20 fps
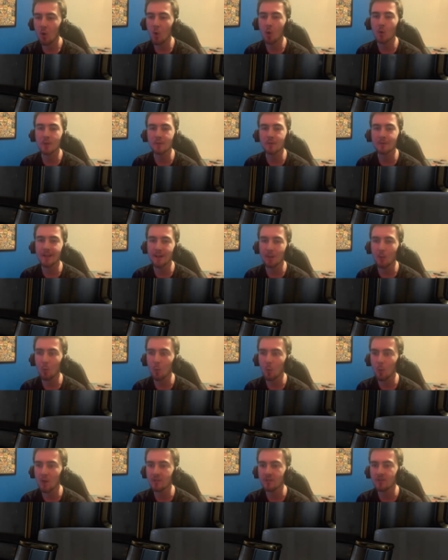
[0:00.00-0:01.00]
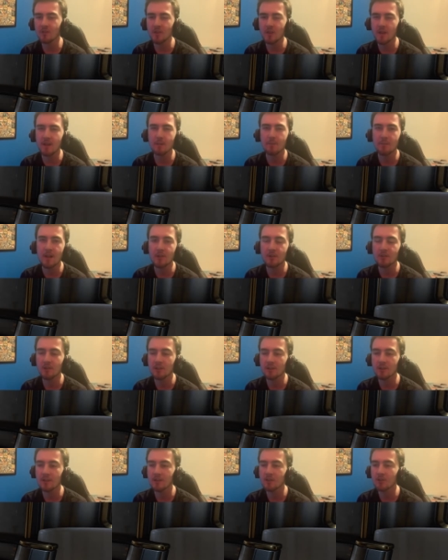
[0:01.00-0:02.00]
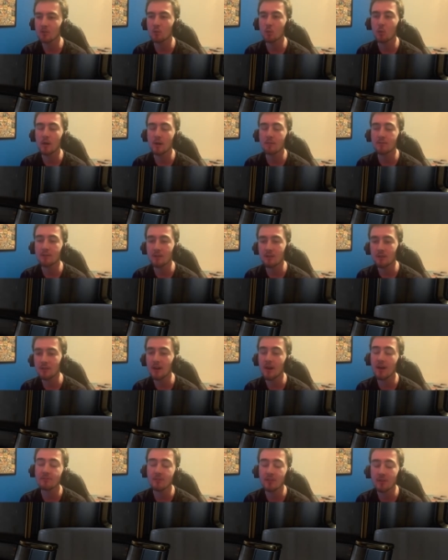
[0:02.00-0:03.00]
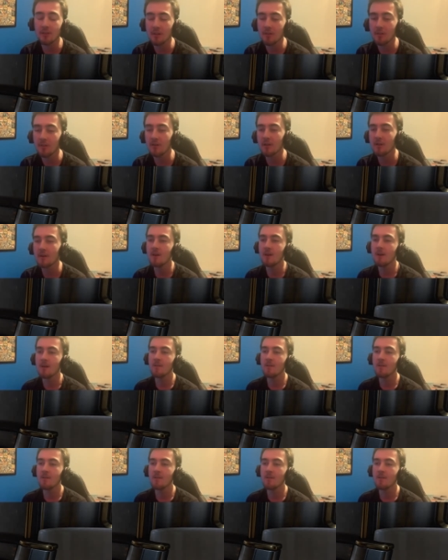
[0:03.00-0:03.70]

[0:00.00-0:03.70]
all in like one sitting, basically, just one after the other after the other.